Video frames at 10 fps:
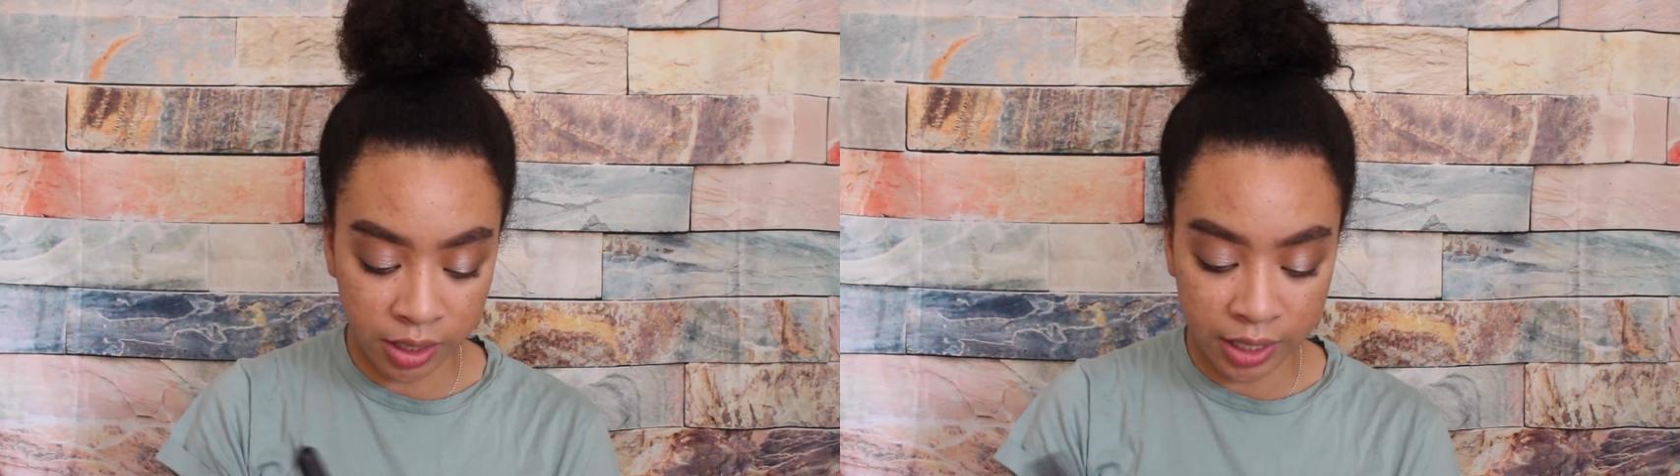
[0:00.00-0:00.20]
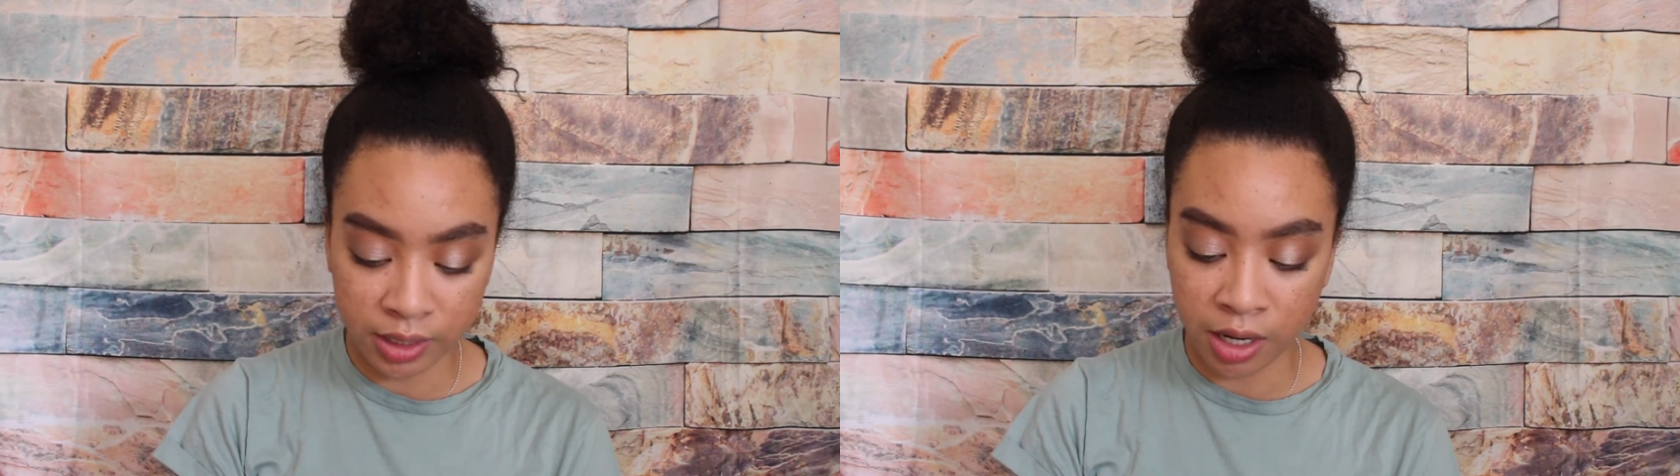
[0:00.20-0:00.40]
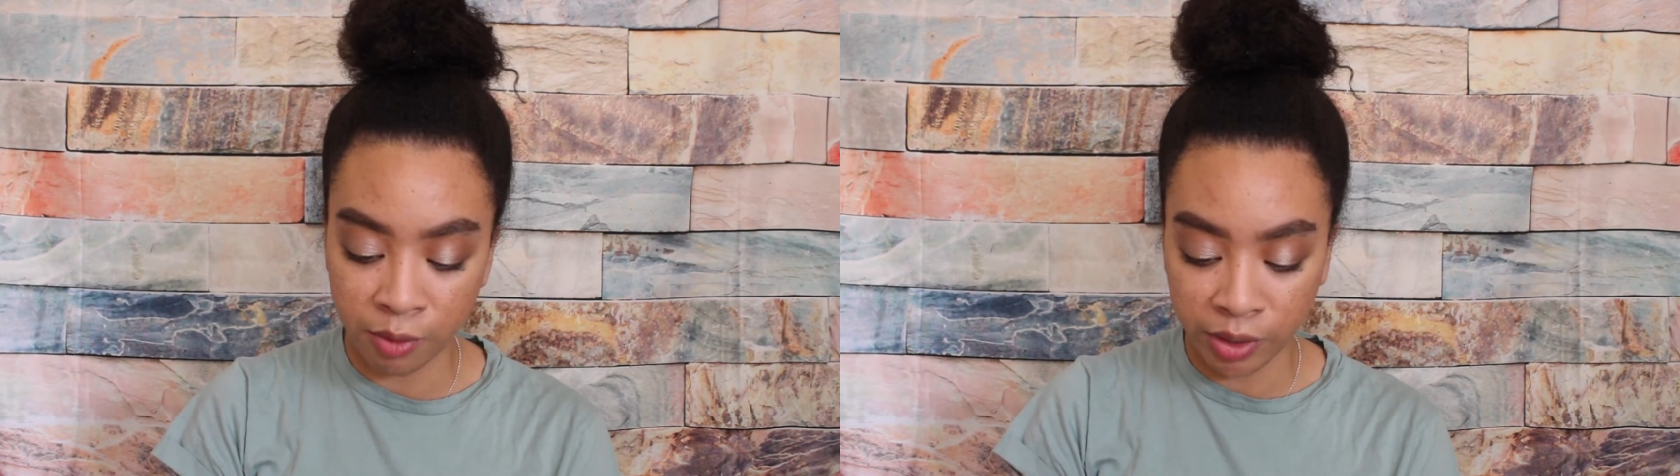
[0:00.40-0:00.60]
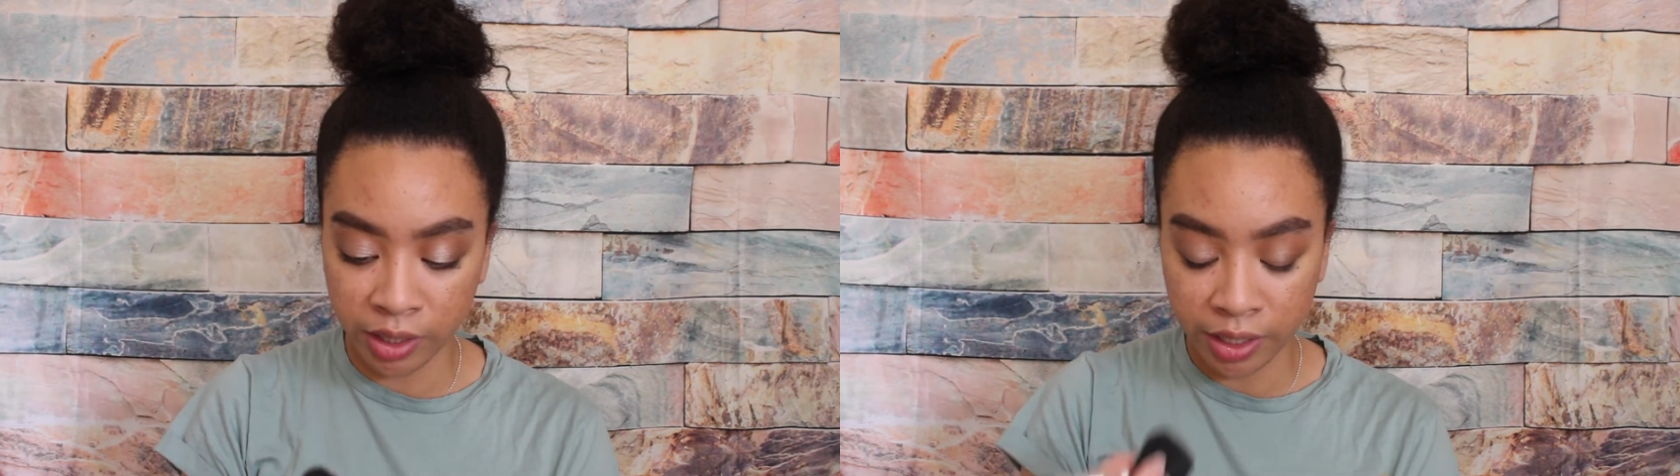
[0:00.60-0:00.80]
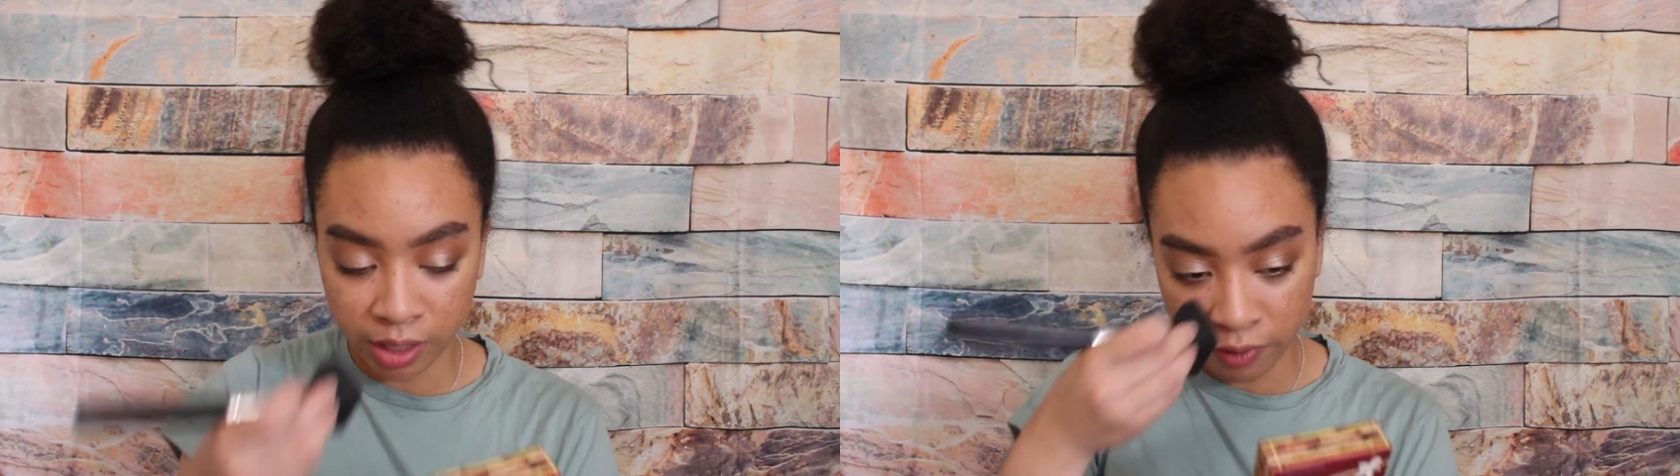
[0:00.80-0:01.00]
Like I said, I really
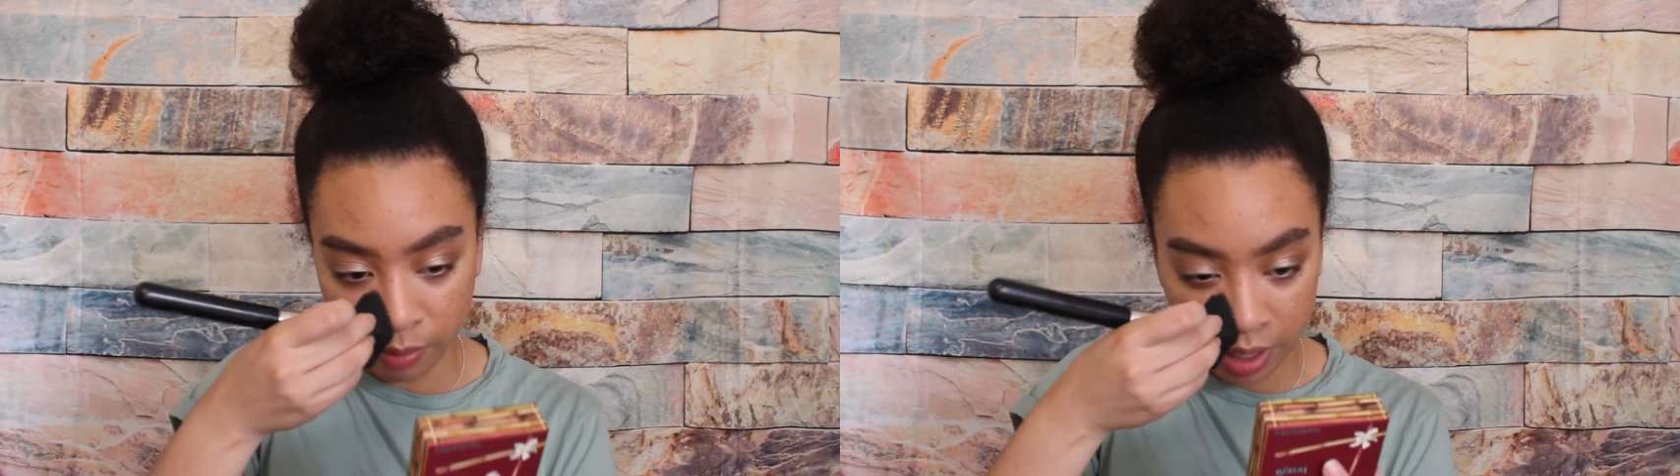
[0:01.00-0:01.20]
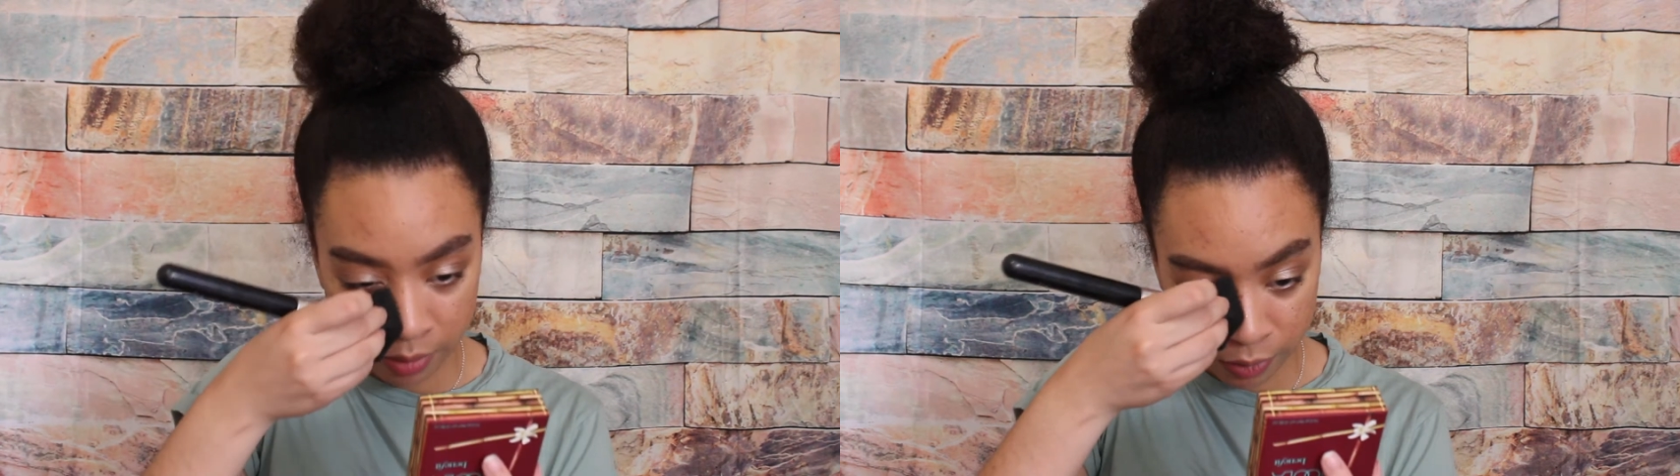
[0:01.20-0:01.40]
like living by a